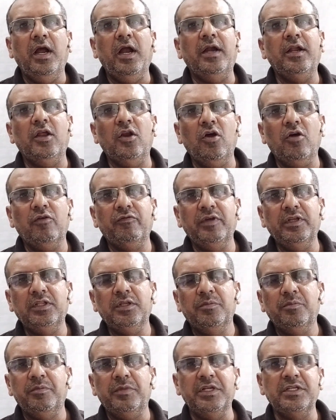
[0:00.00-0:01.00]
And along with,
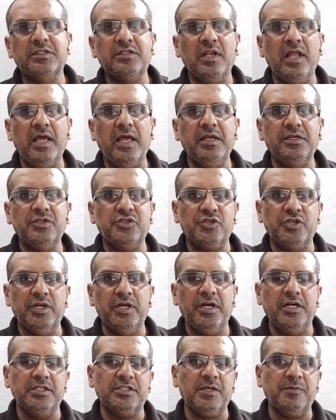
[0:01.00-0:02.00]
please like,
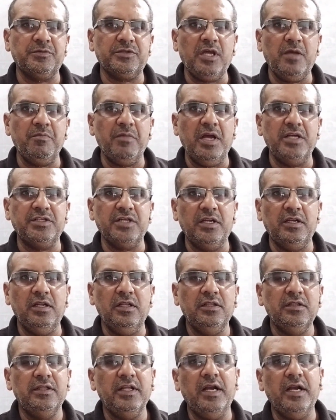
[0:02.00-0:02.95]
share and subscribe my channel